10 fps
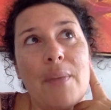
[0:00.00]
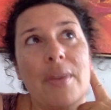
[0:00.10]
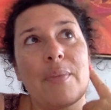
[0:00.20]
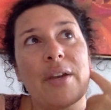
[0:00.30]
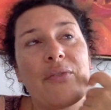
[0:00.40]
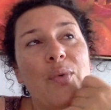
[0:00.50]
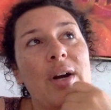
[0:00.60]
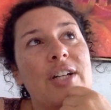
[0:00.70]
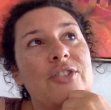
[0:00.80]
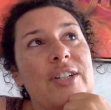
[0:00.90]
up on the big
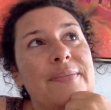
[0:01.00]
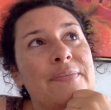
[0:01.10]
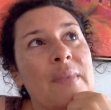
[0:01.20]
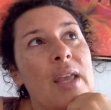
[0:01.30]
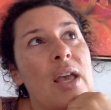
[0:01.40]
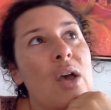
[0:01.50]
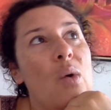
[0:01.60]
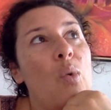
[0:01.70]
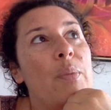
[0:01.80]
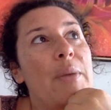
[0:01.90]
400.
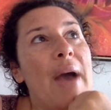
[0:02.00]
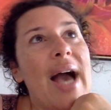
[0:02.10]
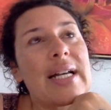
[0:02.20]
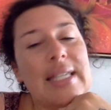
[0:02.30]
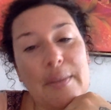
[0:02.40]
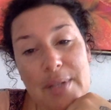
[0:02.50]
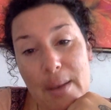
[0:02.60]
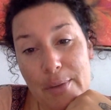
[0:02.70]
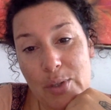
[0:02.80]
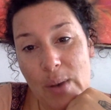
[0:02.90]
We'll be back
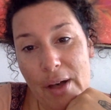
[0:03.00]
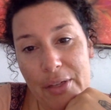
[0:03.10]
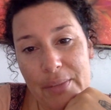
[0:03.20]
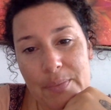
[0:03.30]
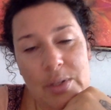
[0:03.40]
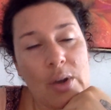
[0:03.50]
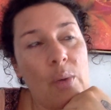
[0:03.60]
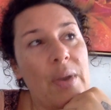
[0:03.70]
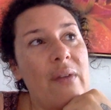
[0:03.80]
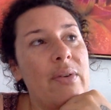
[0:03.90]
September 12th. So I
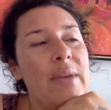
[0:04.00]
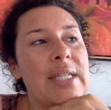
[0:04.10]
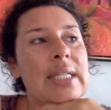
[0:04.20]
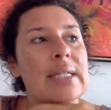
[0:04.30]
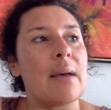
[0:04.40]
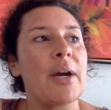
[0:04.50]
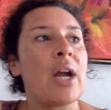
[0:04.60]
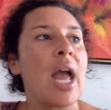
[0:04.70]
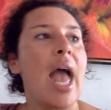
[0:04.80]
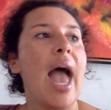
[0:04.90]
hope you have an amazing summer.
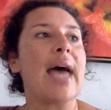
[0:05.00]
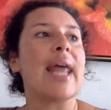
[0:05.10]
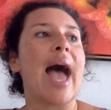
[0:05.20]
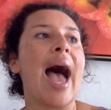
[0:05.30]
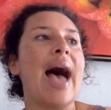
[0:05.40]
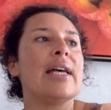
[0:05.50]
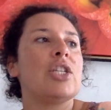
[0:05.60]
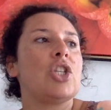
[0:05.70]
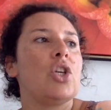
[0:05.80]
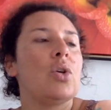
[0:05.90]
And
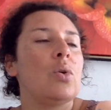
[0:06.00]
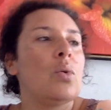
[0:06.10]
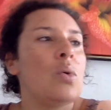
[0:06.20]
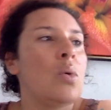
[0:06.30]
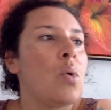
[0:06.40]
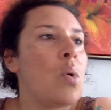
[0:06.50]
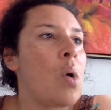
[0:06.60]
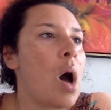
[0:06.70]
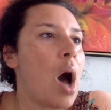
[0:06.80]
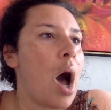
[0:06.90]
as
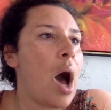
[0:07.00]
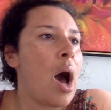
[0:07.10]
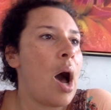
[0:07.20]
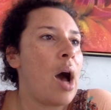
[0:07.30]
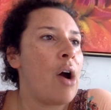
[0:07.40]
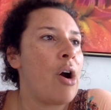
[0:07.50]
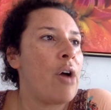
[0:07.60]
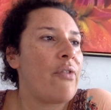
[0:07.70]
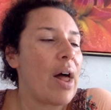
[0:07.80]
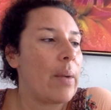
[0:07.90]
you
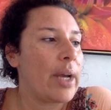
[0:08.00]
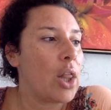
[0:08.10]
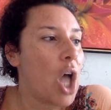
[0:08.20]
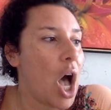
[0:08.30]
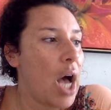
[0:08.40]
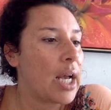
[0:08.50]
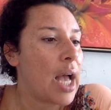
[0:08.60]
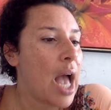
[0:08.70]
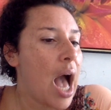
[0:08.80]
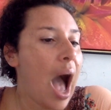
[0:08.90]
are following along,
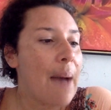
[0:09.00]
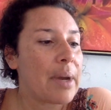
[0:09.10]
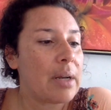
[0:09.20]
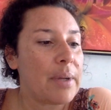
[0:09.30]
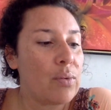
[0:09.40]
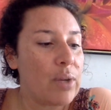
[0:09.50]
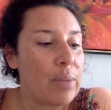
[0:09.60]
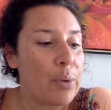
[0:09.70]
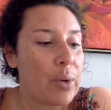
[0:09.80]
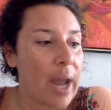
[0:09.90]
I'm going to be
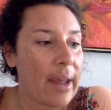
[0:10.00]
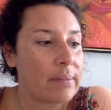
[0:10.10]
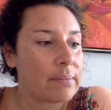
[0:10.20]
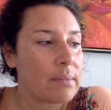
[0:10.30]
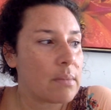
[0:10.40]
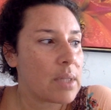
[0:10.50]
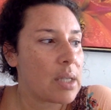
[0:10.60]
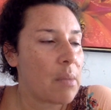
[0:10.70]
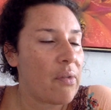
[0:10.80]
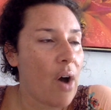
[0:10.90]
rebooting
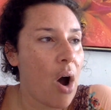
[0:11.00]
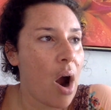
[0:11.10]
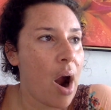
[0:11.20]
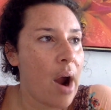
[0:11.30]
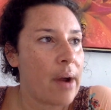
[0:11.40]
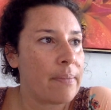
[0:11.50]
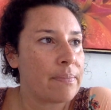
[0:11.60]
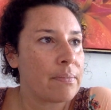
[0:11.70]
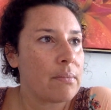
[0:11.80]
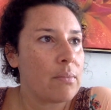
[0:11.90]
some of our
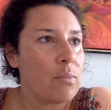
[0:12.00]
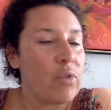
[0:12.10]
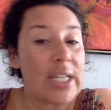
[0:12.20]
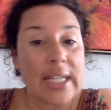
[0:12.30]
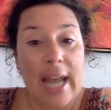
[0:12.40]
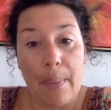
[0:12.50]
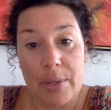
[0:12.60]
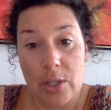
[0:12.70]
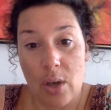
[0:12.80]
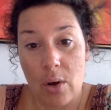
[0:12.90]
recent
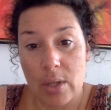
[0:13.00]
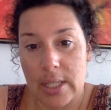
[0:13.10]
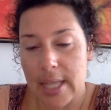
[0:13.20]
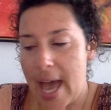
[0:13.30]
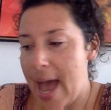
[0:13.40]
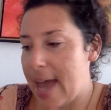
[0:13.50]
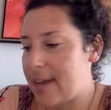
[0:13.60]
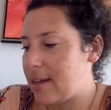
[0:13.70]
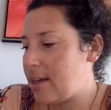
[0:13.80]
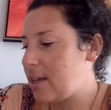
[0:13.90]
episodes that